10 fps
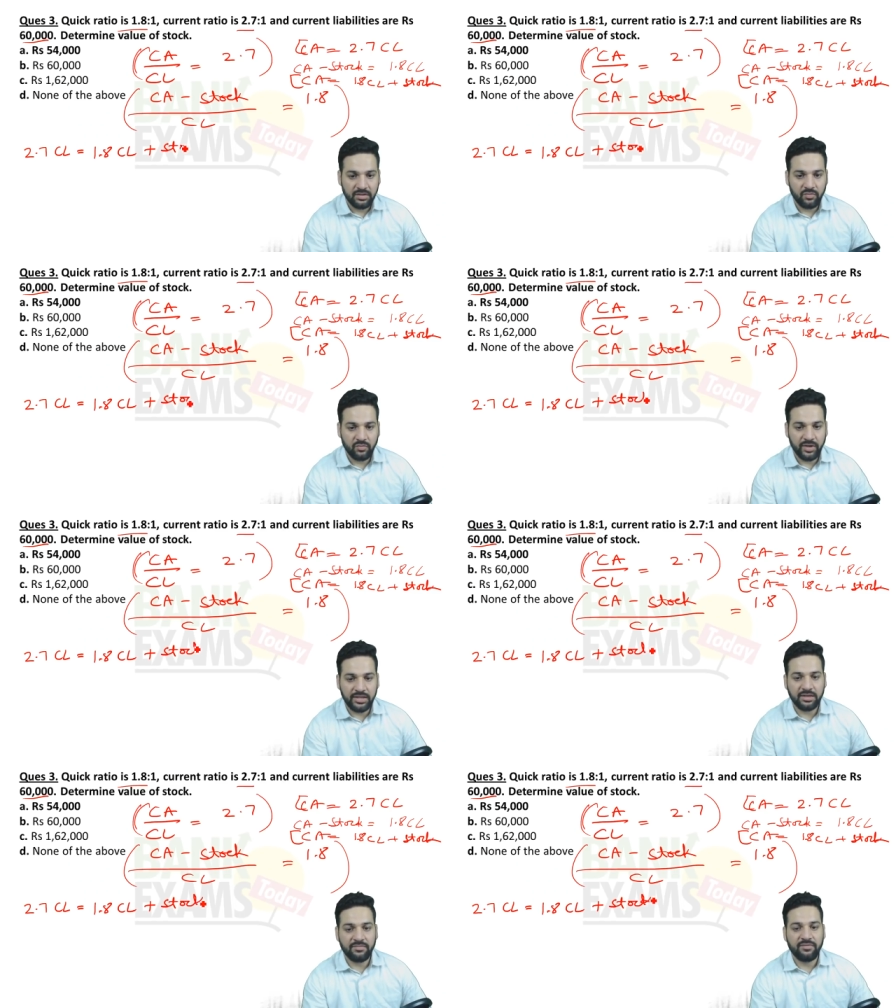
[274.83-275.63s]

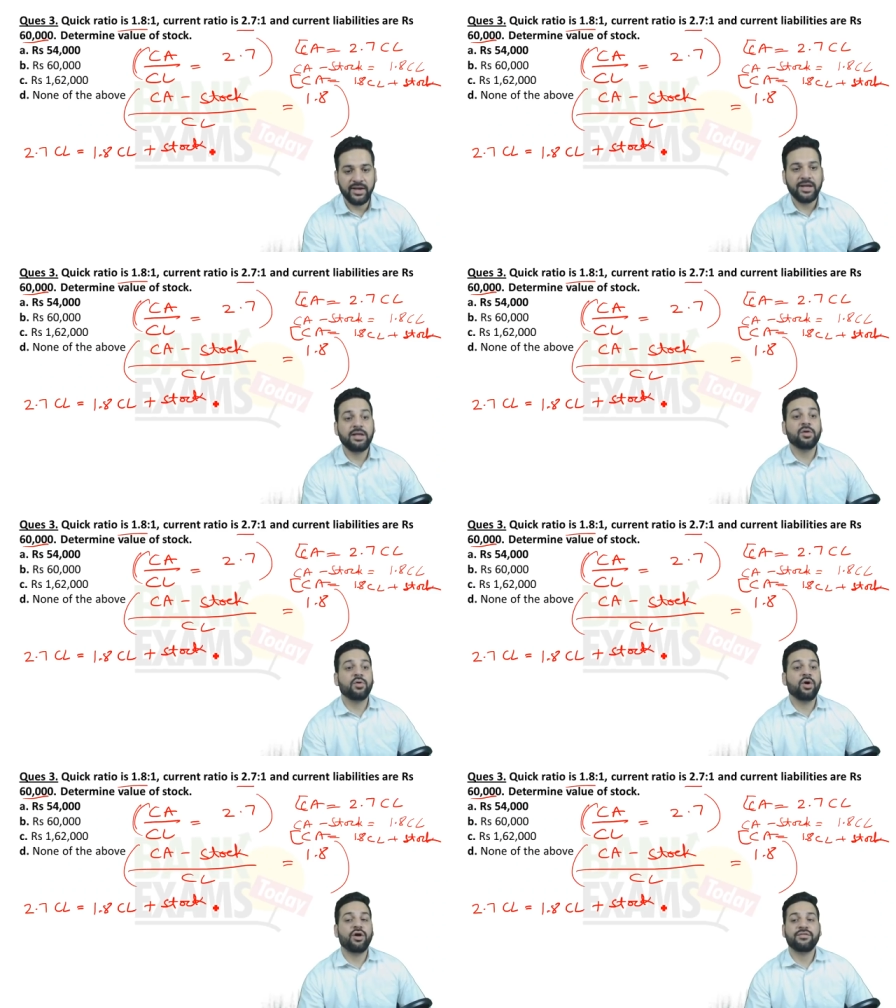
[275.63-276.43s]
while the
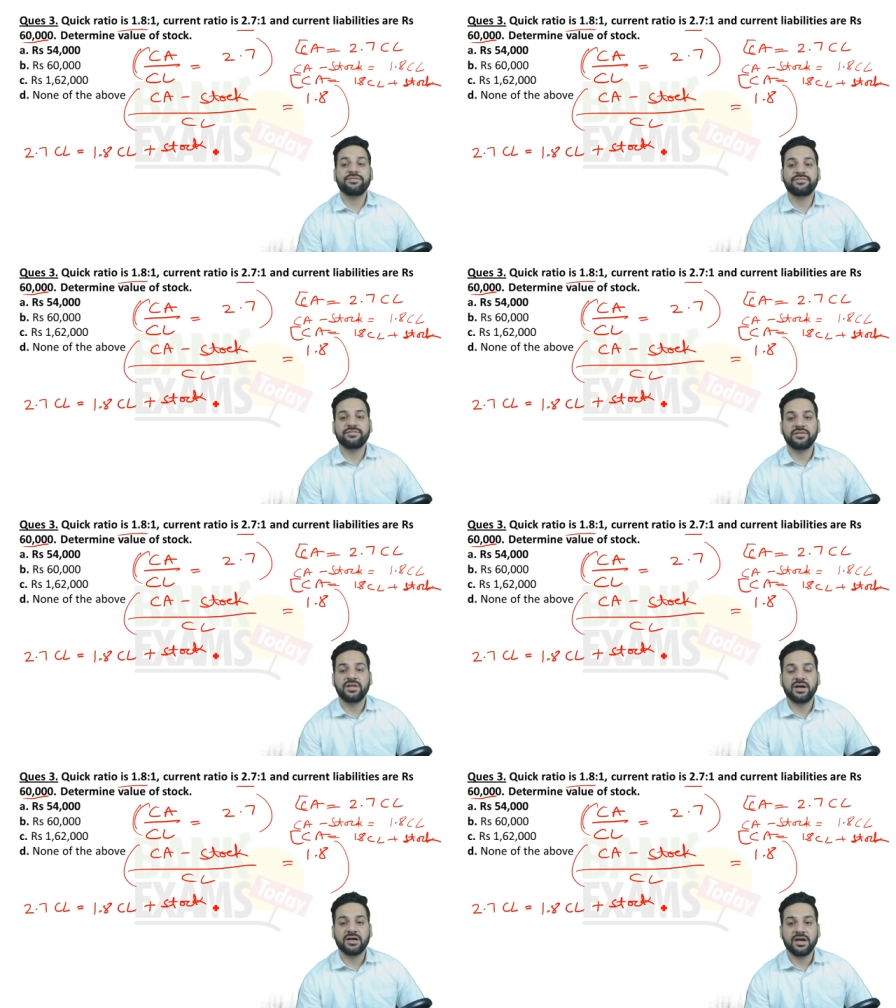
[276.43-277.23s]
value of
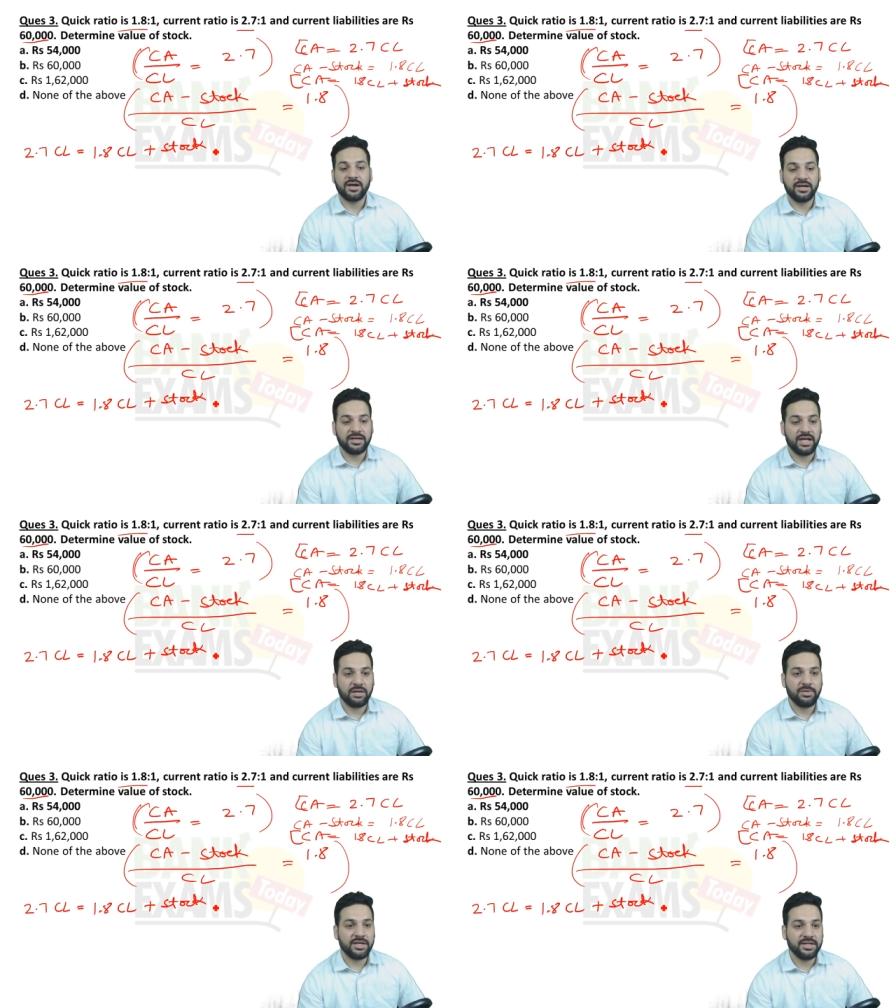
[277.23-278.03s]
the current
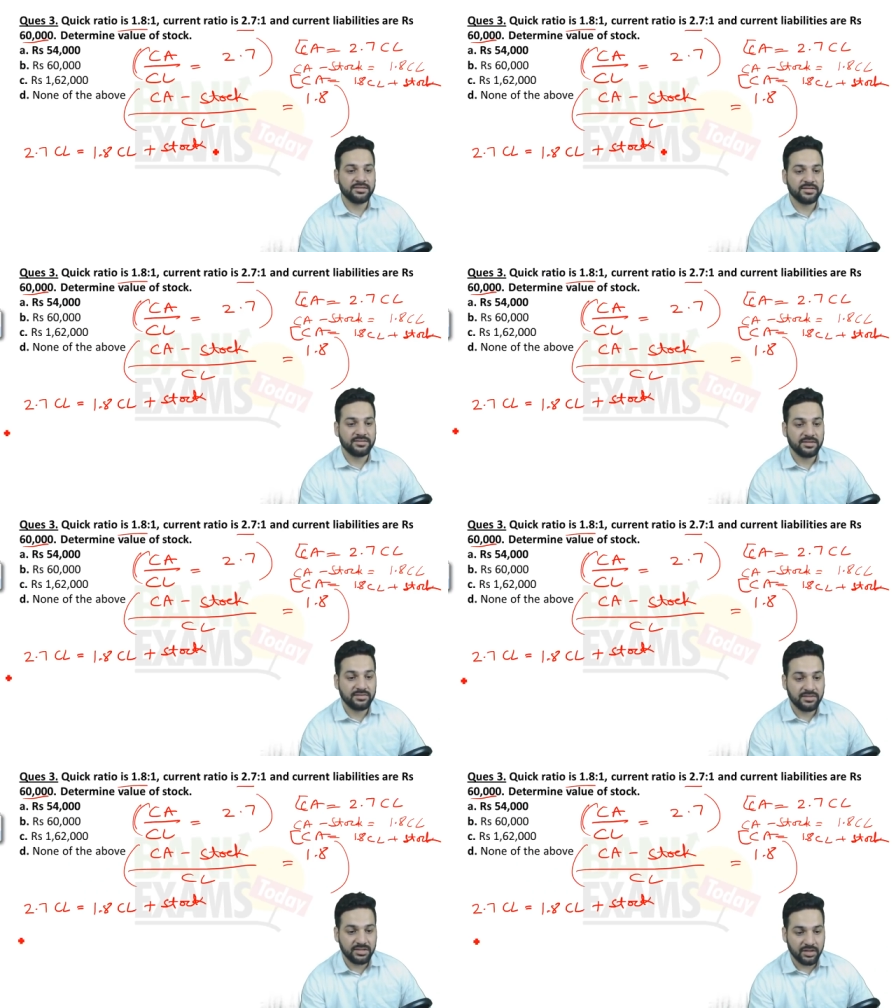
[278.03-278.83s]
liabilities is
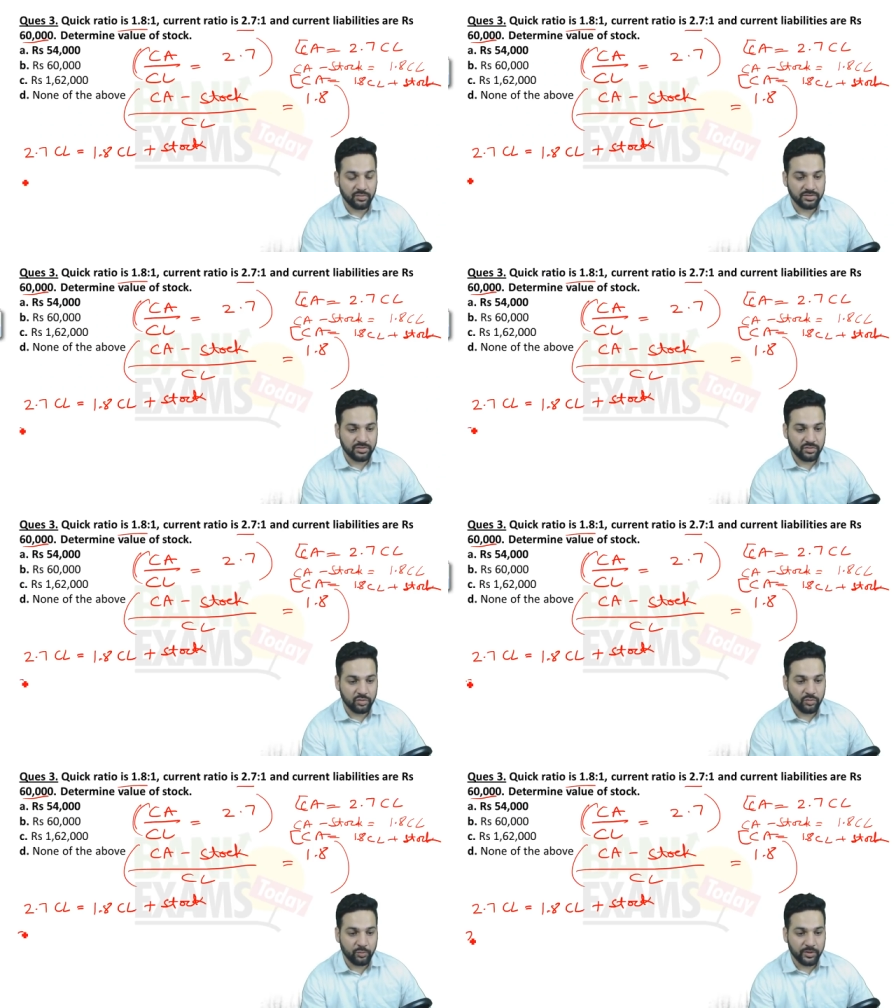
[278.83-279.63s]
60,000
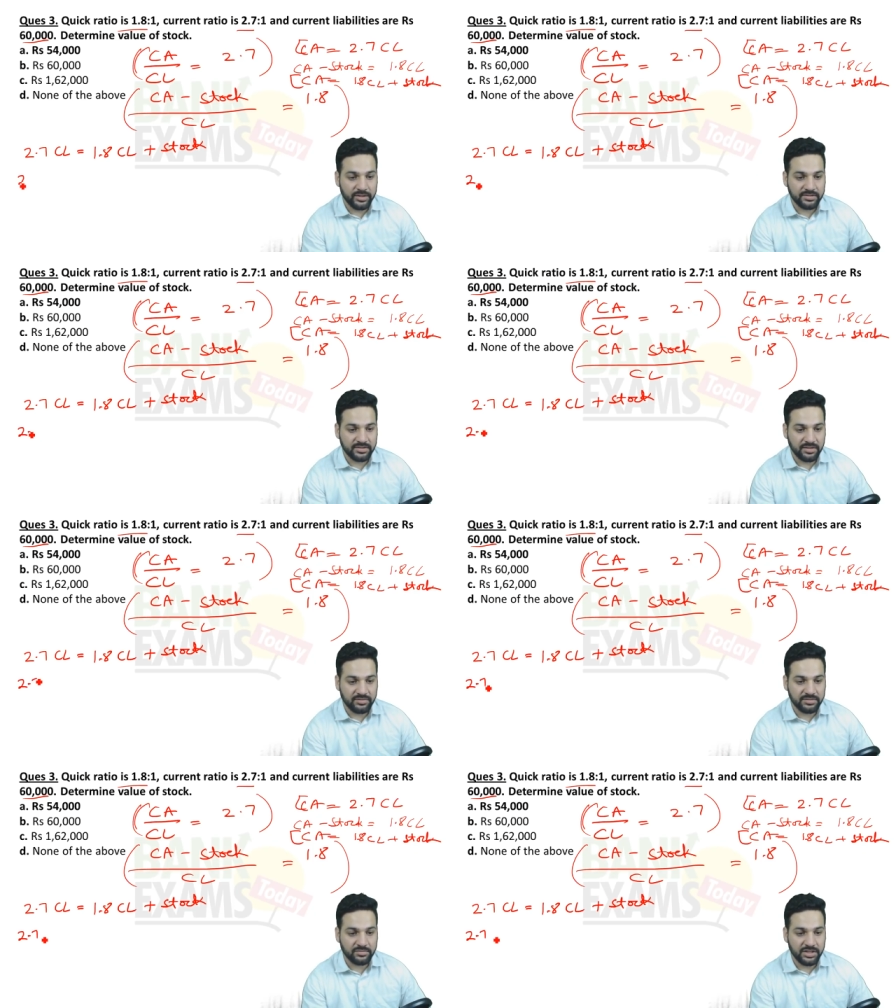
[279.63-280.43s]

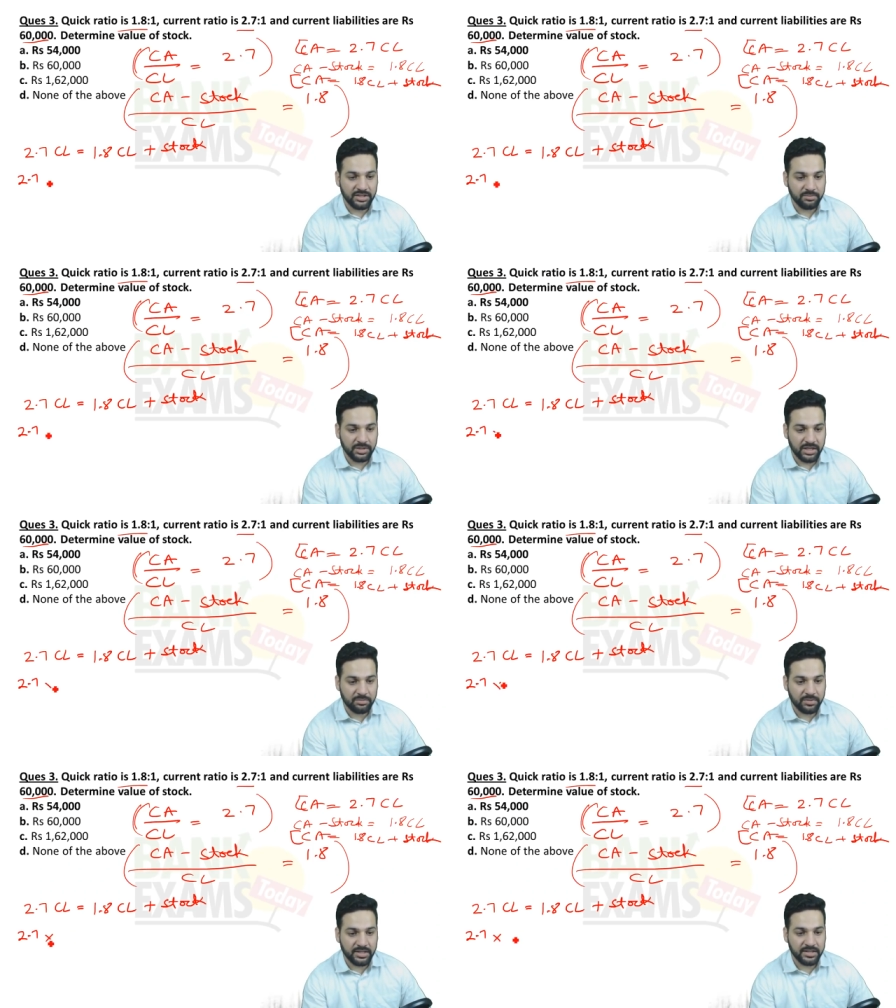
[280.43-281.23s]
2.7
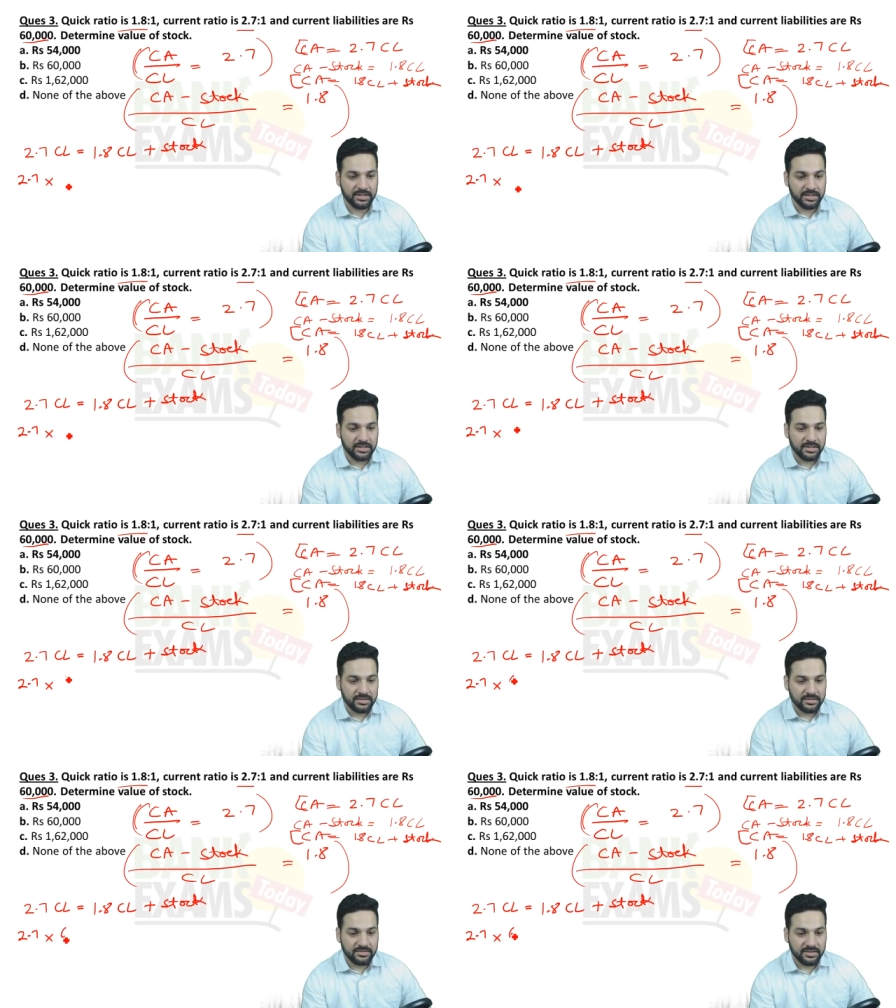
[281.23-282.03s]
multiplied by
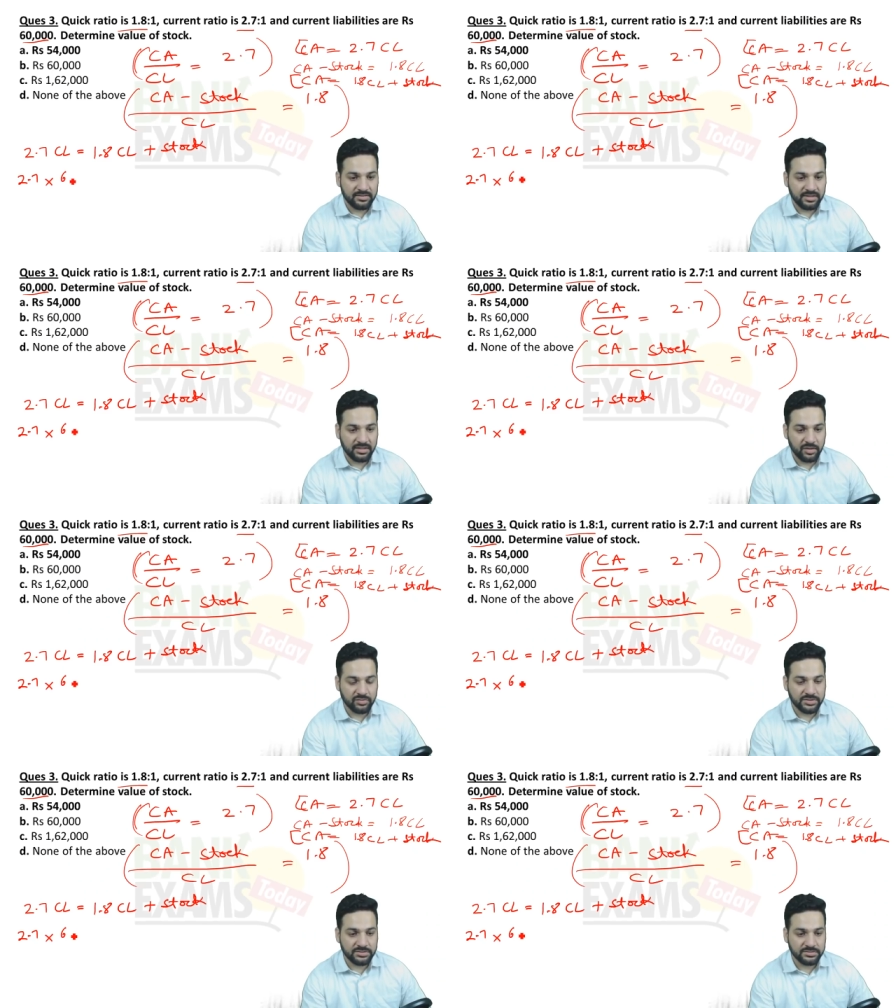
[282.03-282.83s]

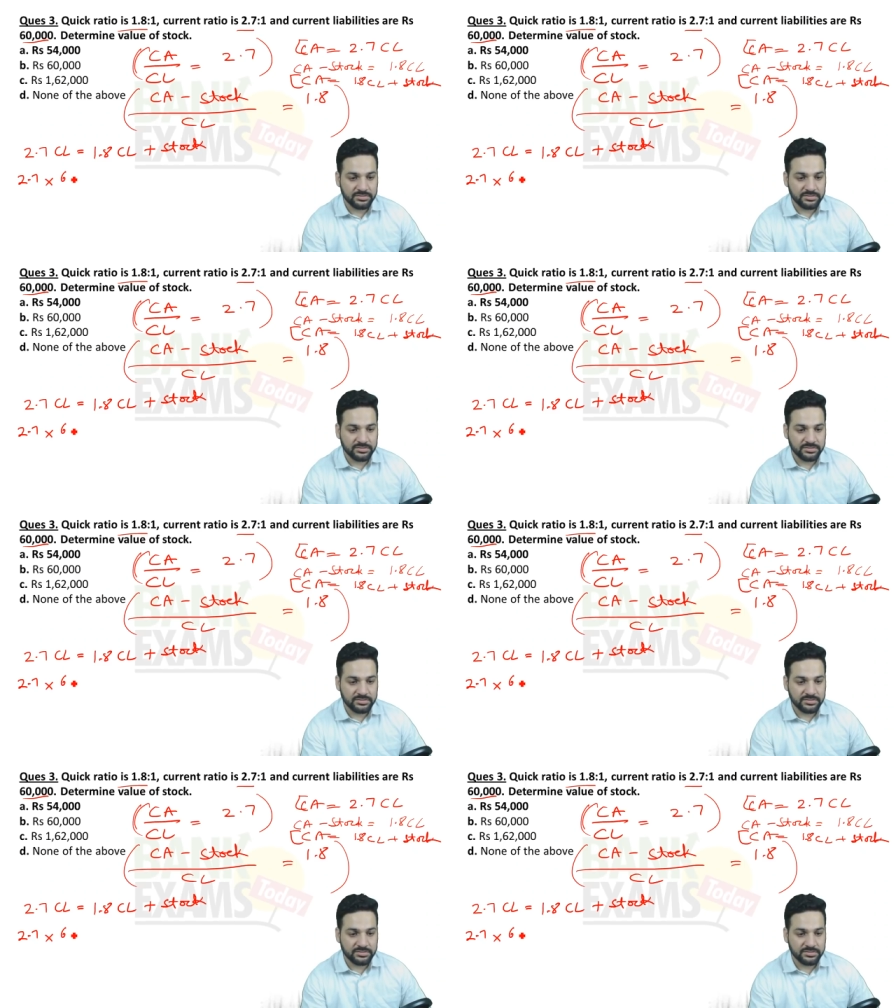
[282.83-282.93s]
60,000